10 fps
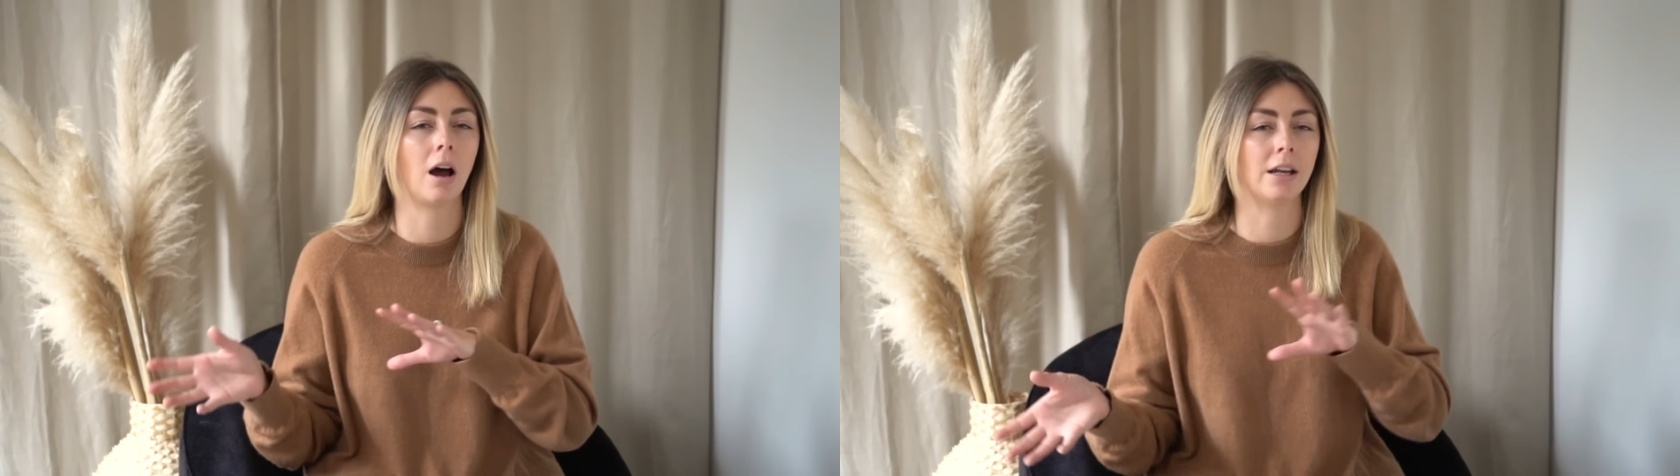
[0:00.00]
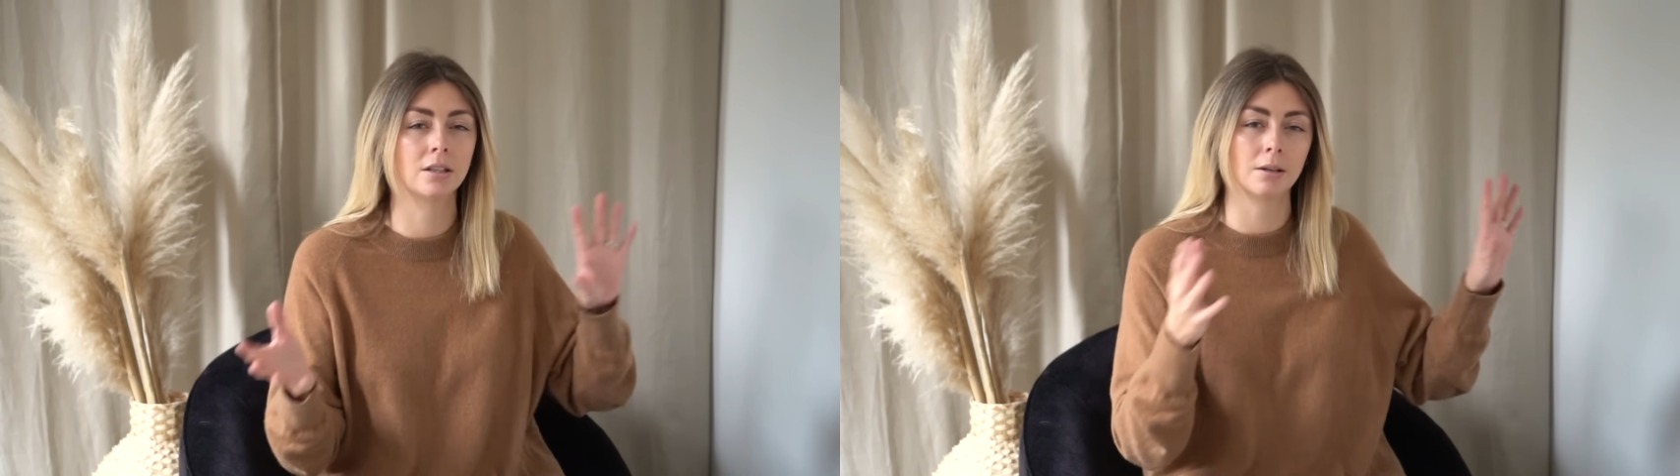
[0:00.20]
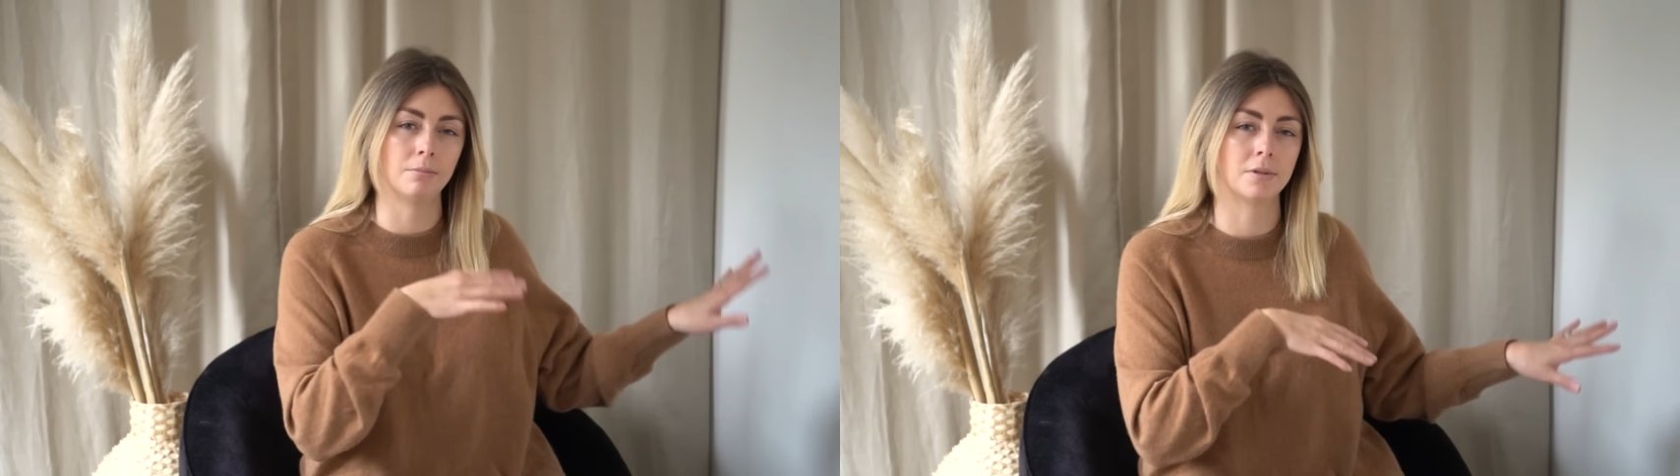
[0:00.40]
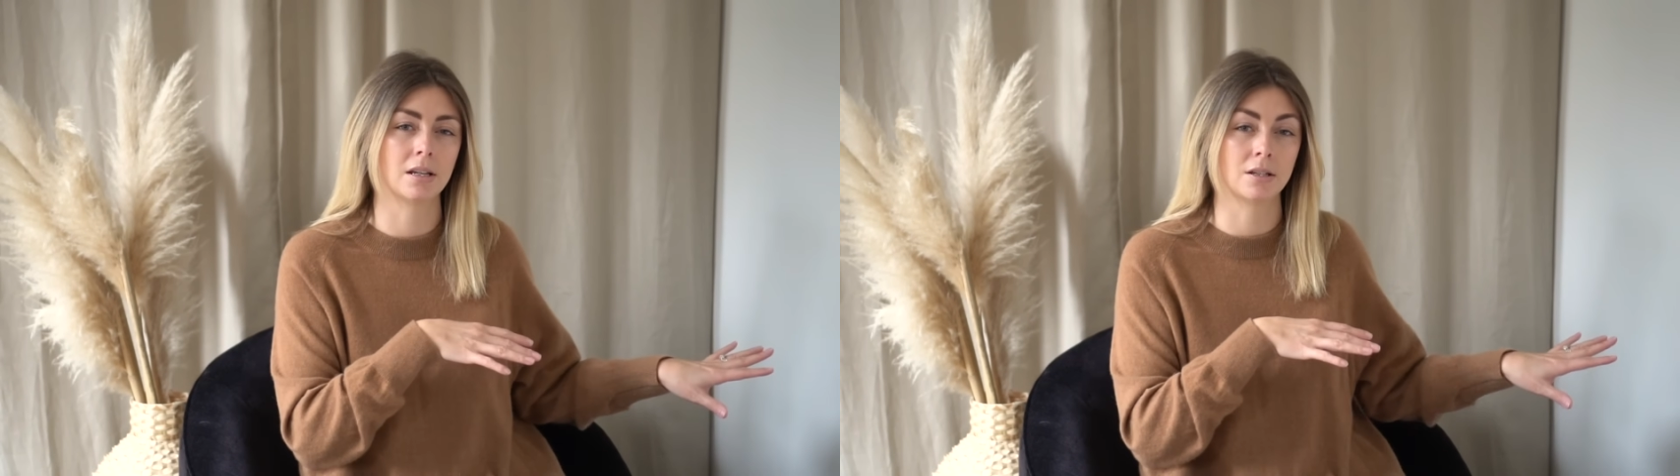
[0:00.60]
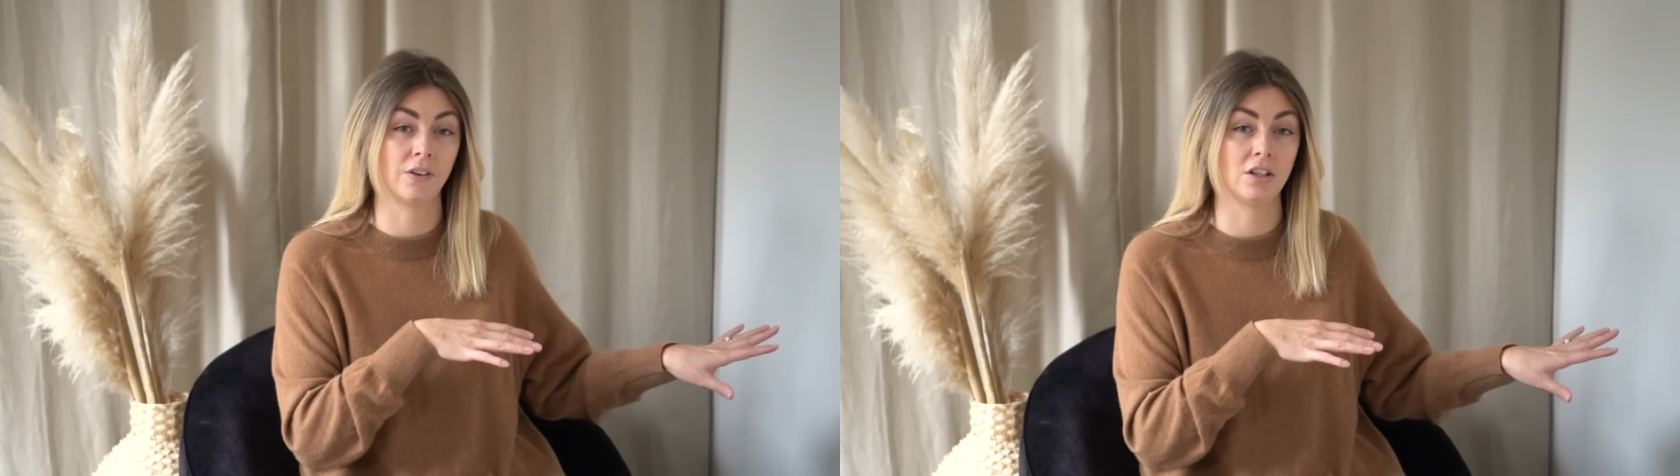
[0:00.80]
items
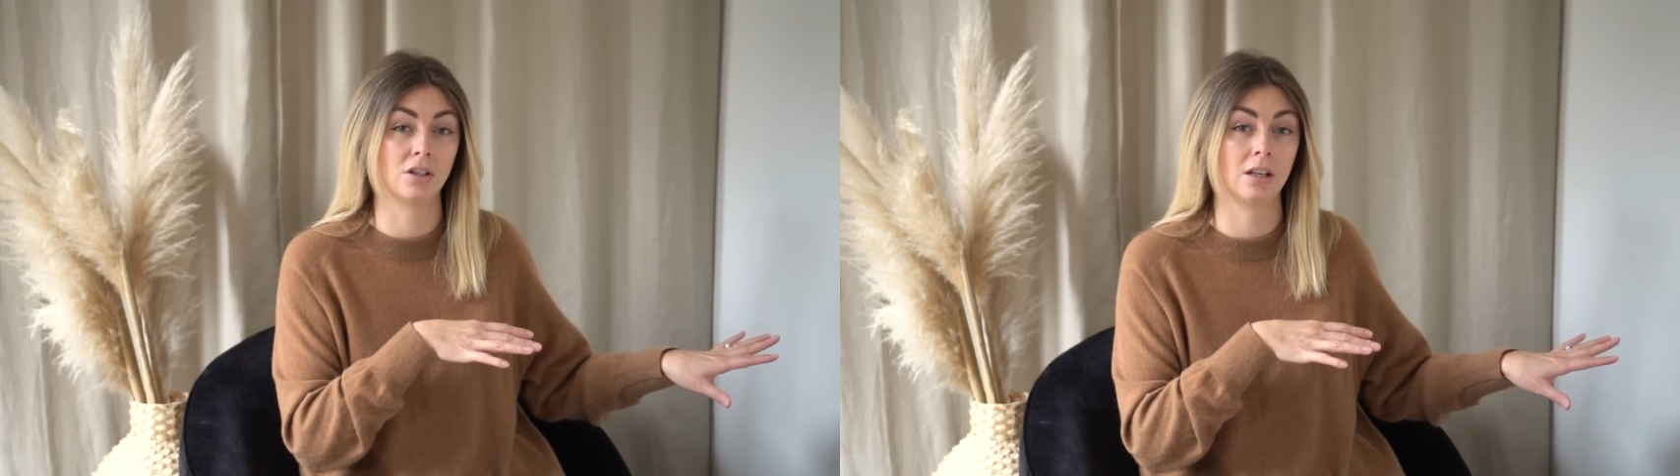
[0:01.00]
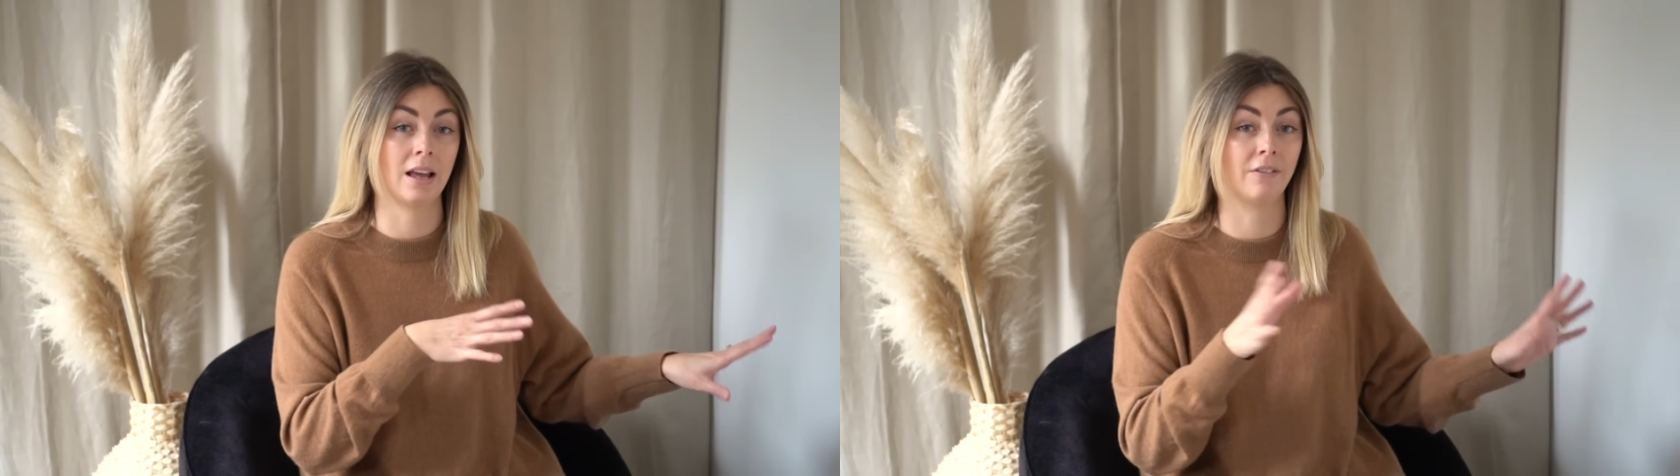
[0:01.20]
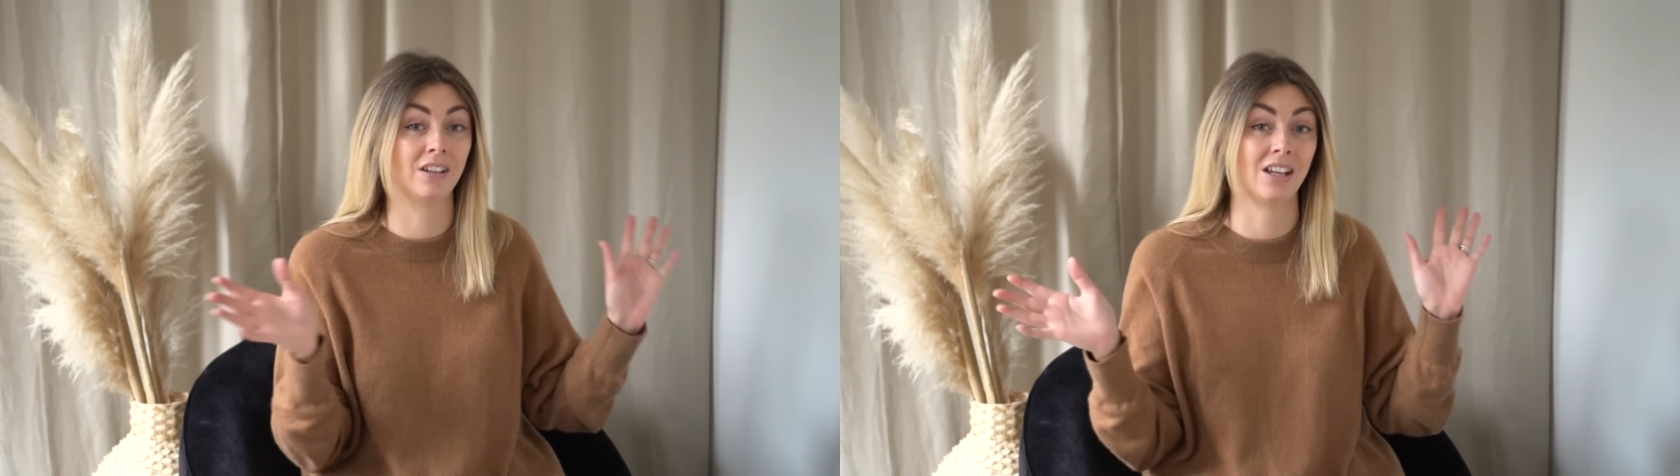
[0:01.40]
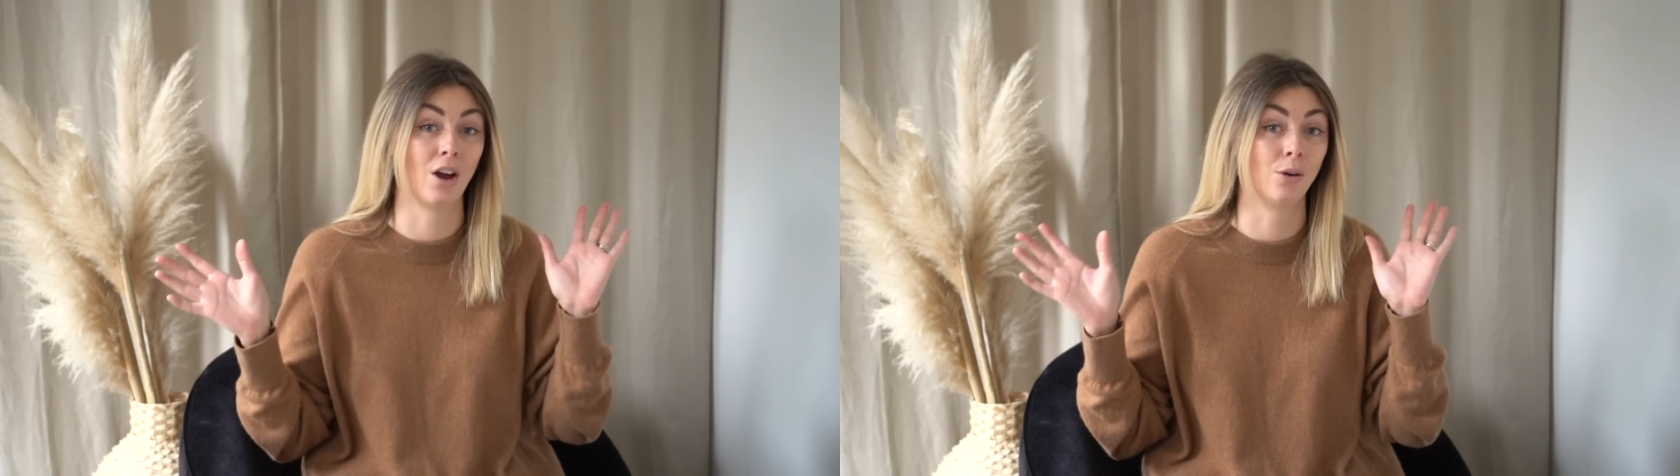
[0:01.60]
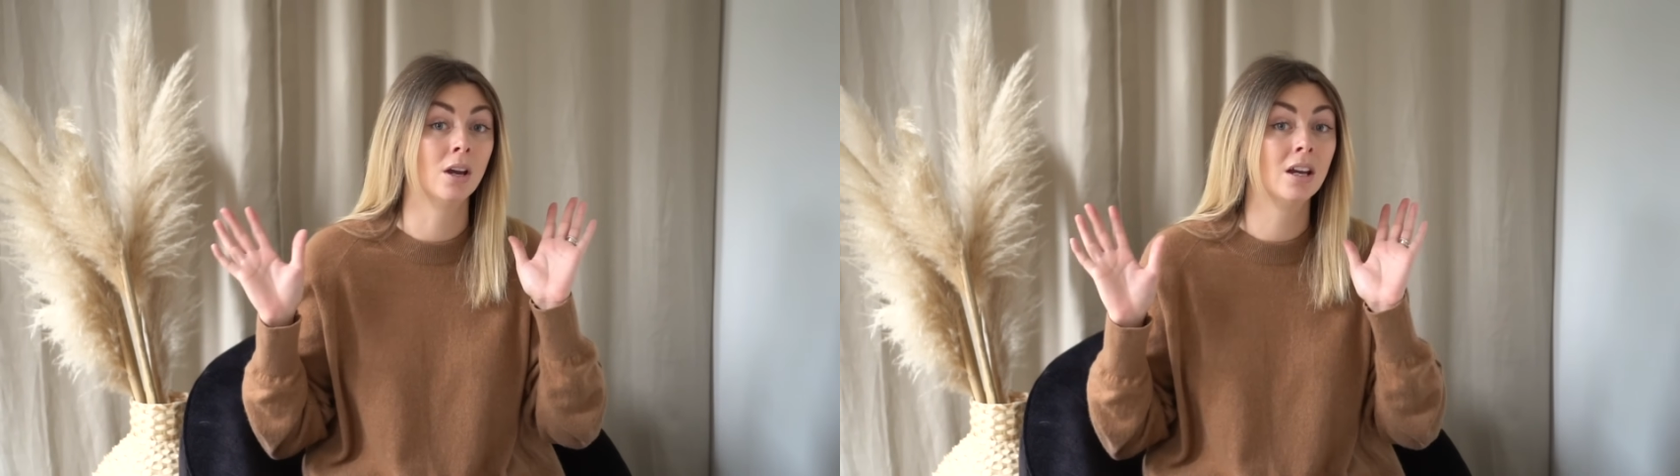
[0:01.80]
as featured in that video